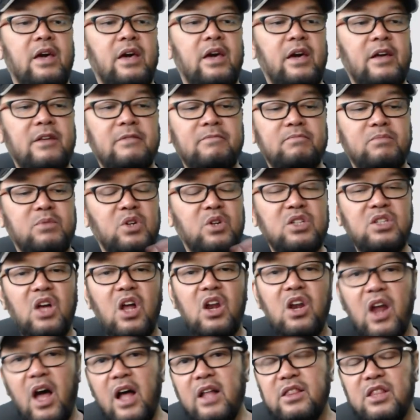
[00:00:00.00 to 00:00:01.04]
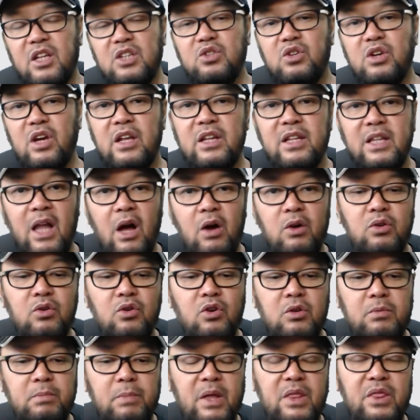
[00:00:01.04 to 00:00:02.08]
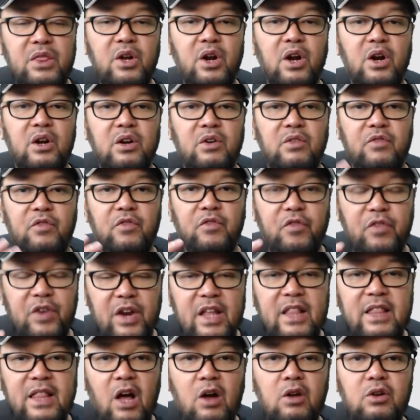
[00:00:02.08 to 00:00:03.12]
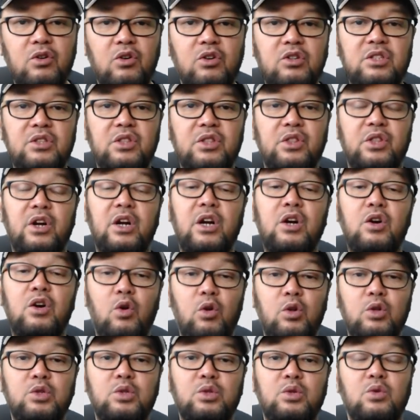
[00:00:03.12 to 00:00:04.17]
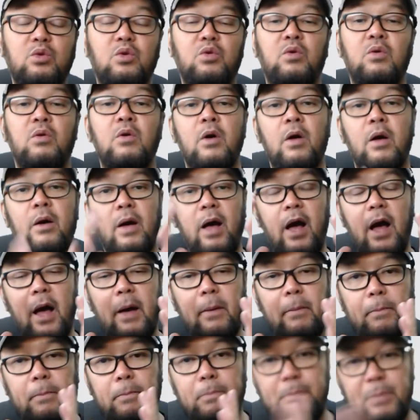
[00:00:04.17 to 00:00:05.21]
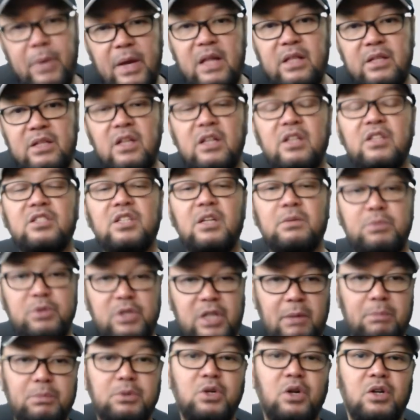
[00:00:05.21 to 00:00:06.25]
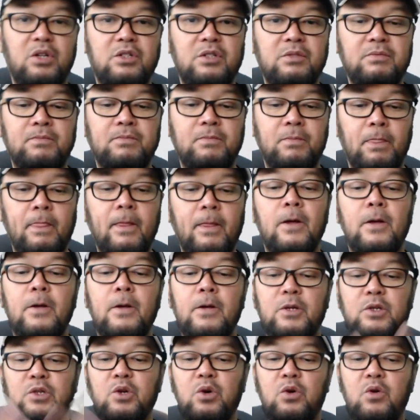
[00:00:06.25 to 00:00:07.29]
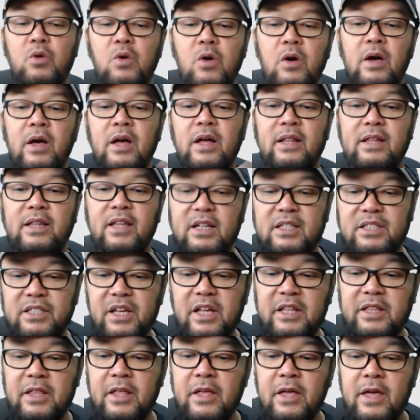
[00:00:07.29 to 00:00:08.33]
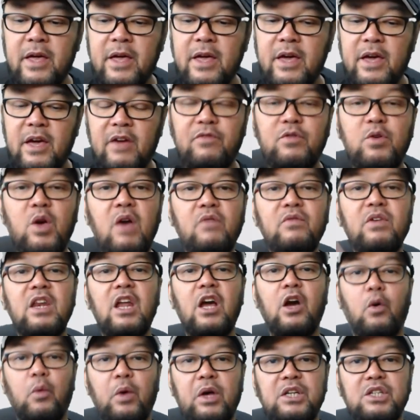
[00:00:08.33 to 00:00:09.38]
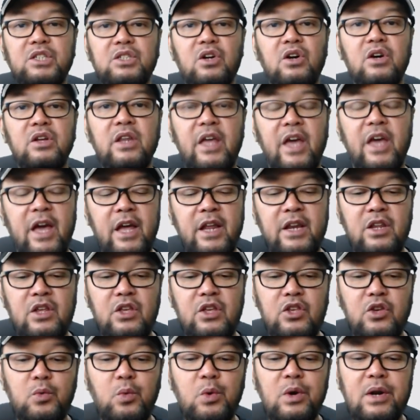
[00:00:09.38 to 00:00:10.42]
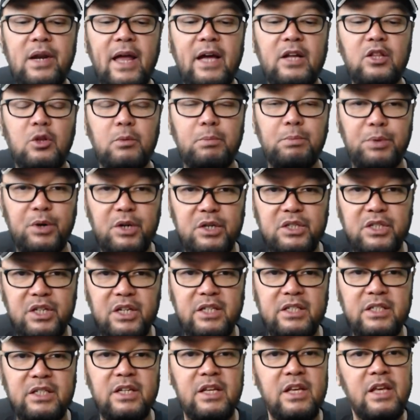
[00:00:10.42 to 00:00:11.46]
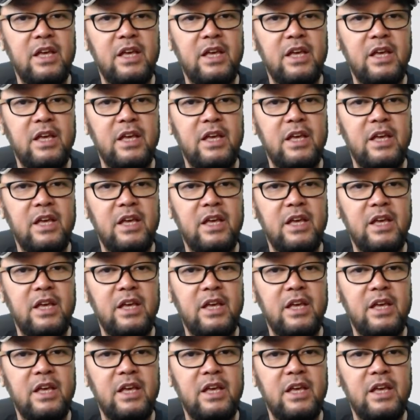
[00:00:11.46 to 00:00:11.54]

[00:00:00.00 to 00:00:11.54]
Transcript: And there's a lot that you can download, but there are free downloads. There are also uh, paid subscriptions. So that's it. If you have any question and you would like to purchase